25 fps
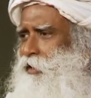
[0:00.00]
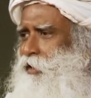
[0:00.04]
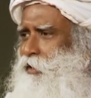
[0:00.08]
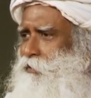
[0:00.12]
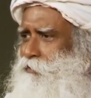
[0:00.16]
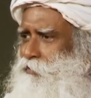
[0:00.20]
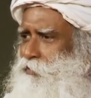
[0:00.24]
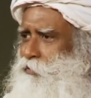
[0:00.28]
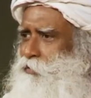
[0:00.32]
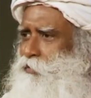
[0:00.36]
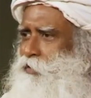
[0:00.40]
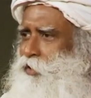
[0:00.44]

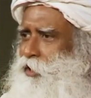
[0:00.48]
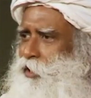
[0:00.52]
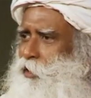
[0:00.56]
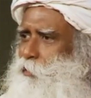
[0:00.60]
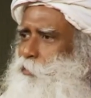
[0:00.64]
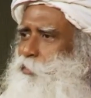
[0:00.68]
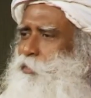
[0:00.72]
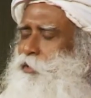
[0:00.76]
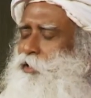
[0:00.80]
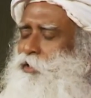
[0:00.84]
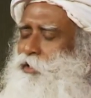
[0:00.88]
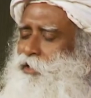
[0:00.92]
if you
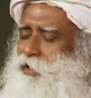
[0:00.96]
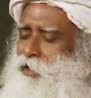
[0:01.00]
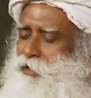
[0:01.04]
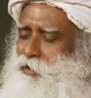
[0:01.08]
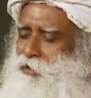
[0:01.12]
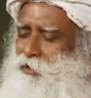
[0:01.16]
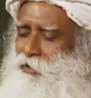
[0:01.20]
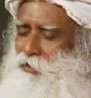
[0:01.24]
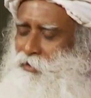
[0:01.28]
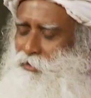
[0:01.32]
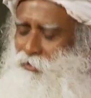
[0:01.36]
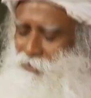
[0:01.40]
keep
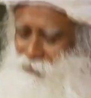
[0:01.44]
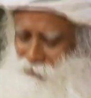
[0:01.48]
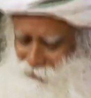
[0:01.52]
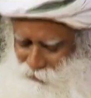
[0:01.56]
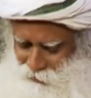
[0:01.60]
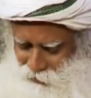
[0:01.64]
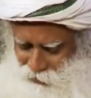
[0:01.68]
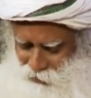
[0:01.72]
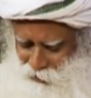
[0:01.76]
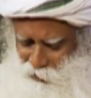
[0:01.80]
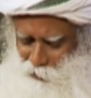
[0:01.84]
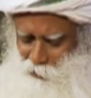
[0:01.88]
this…
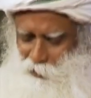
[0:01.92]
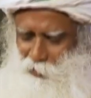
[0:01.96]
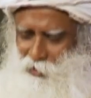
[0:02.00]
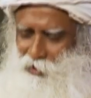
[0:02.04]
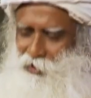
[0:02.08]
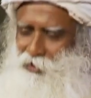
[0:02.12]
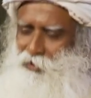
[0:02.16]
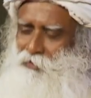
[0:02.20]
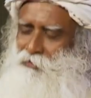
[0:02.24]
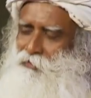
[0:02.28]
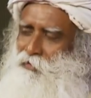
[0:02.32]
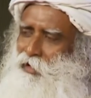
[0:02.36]
this
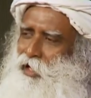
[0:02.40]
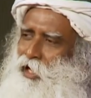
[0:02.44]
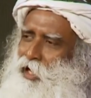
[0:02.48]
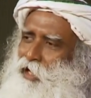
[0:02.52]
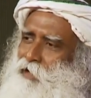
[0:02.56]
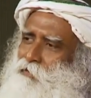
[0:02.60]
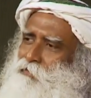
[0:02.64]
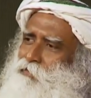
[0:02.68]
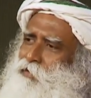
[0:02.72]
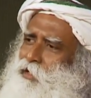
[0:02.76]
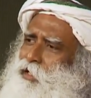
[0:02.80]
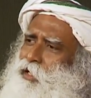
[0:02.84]
piece of
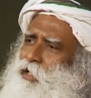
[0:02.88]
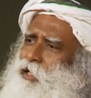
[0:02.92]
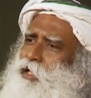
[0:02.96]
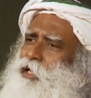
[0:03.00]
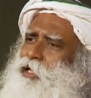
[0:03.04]
life